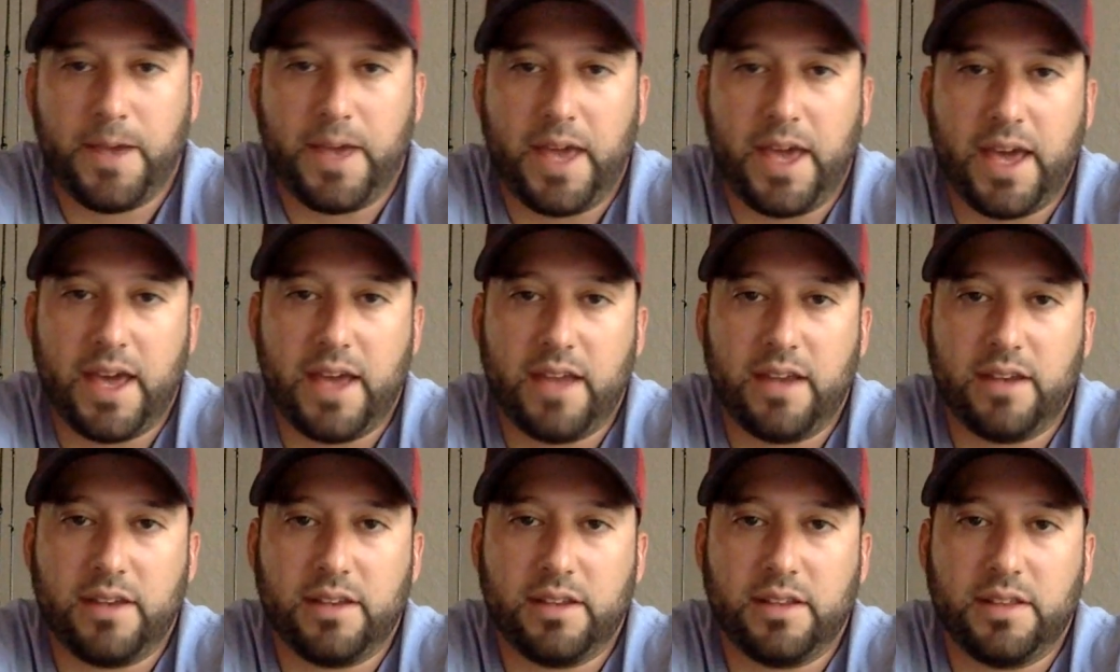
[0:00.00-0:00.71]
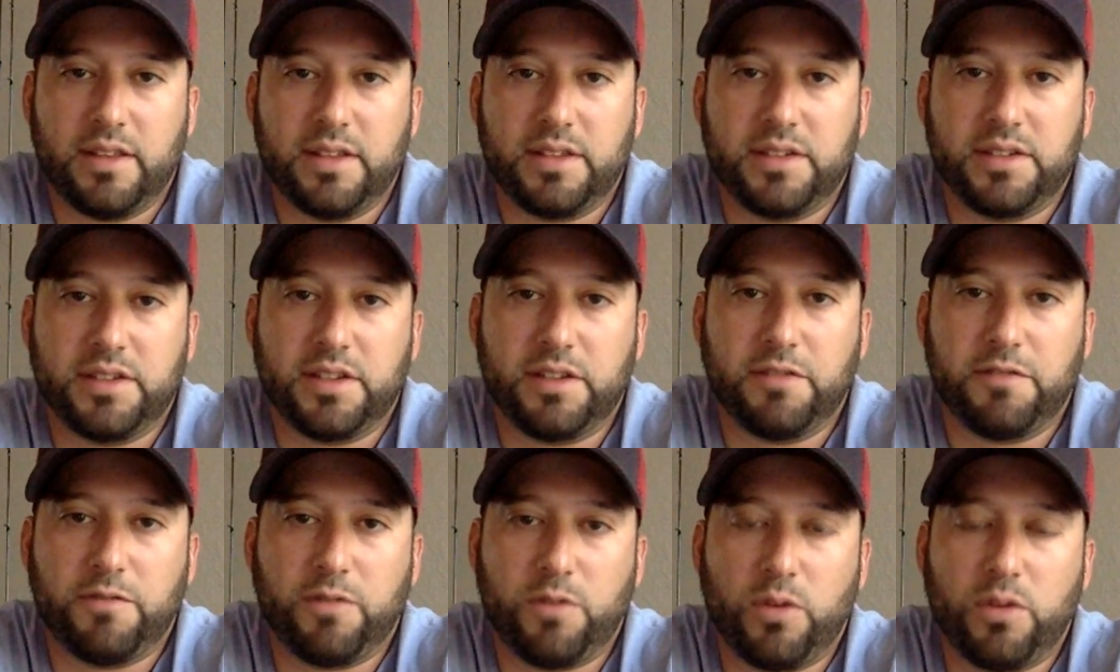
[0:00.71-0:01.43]
And this is the
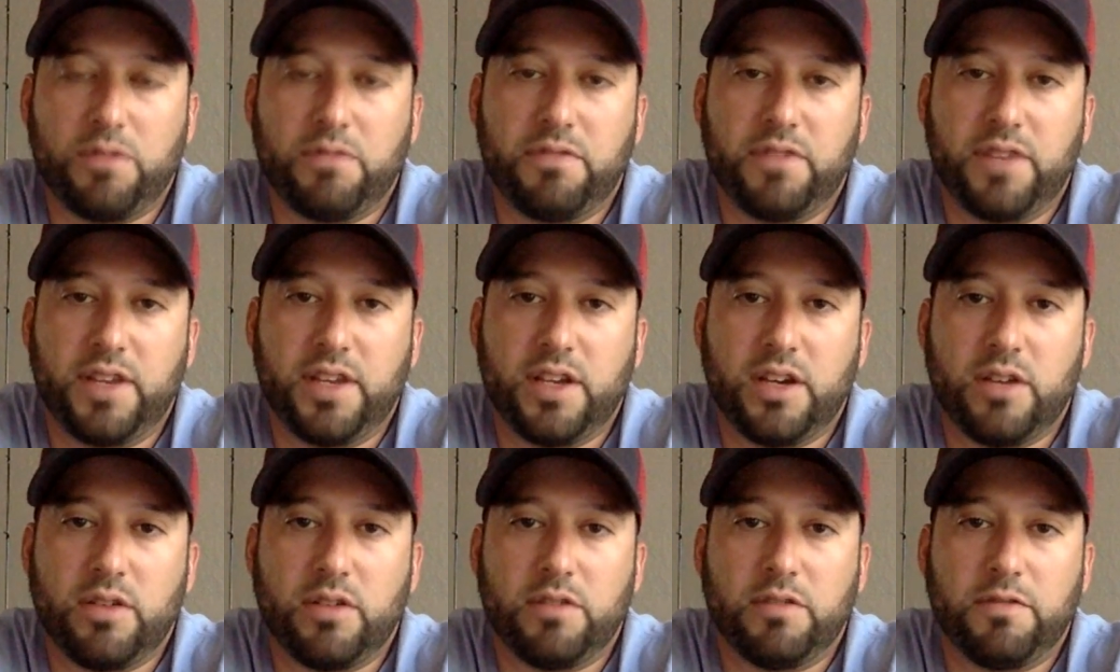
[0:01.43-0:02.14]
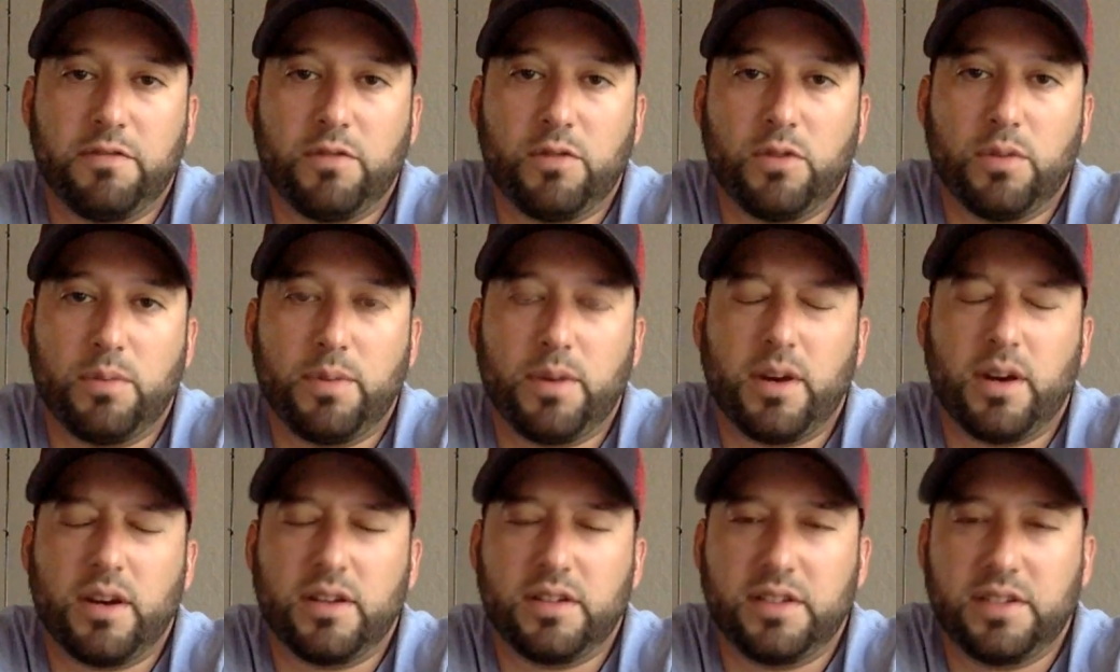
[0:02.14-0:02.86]
fourth video in a
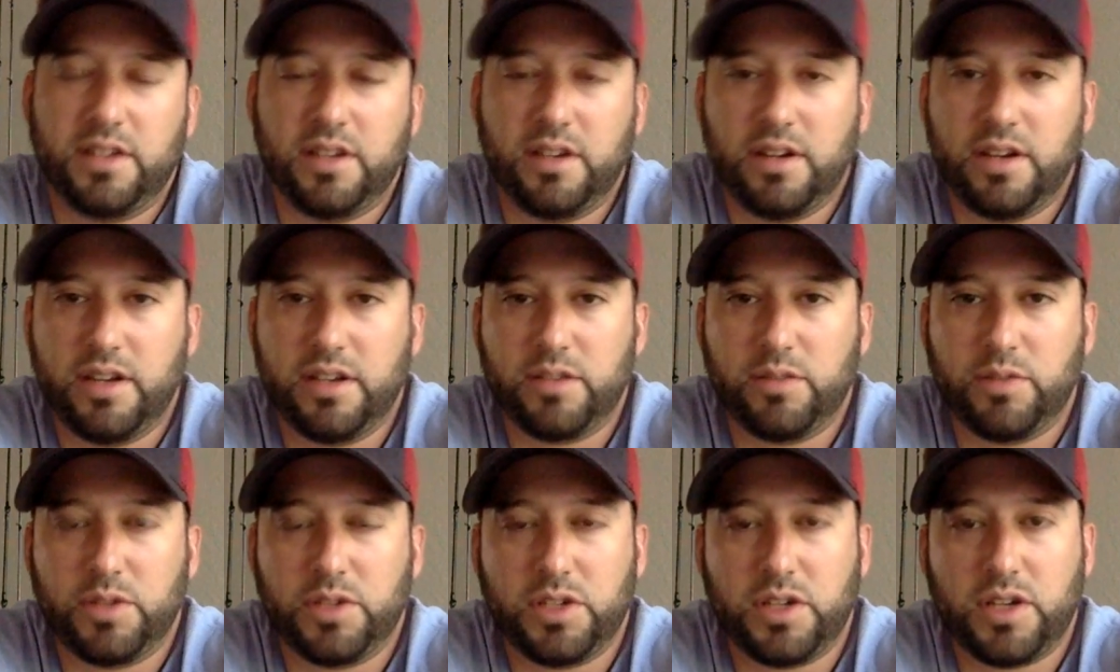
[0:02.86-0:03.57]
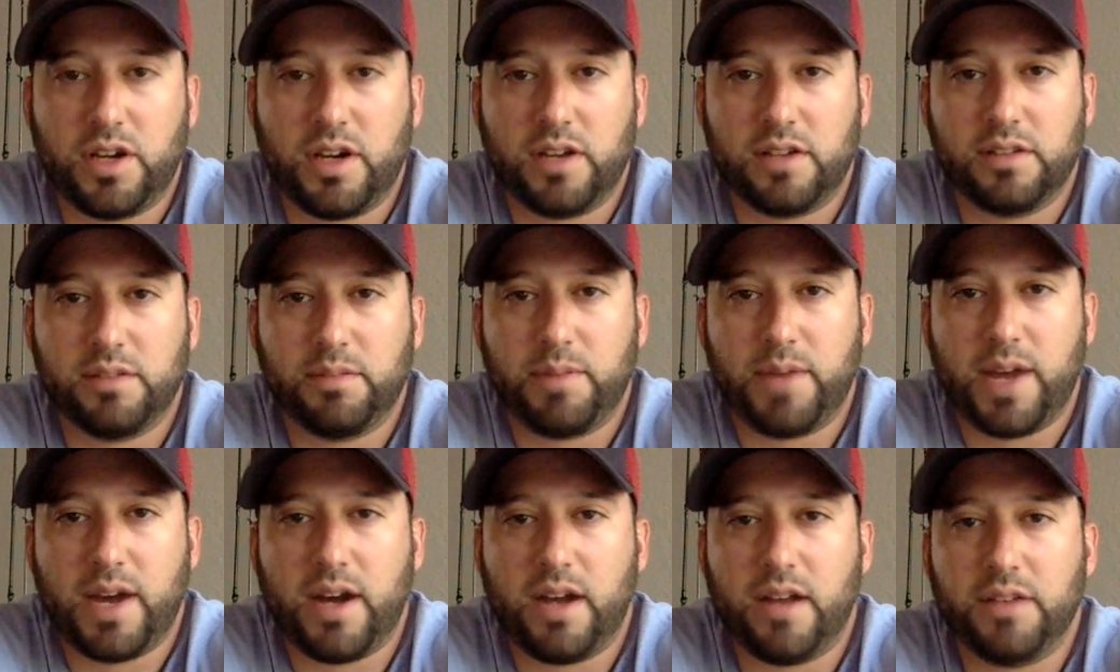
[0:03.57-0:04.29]
four-part series which talks
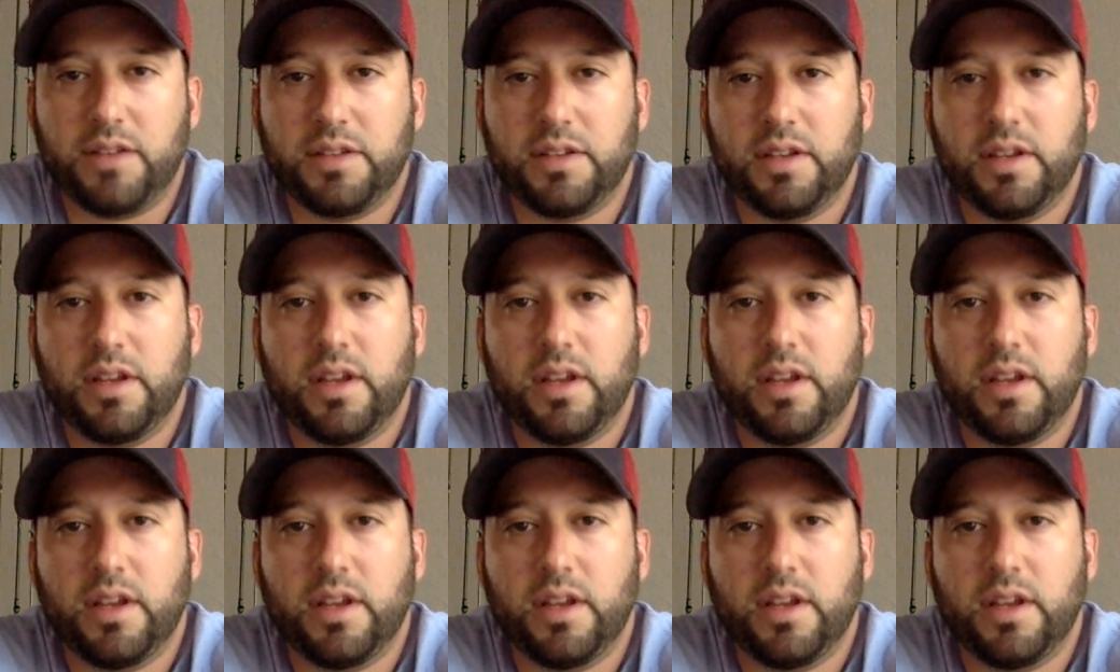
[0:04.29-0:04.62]
about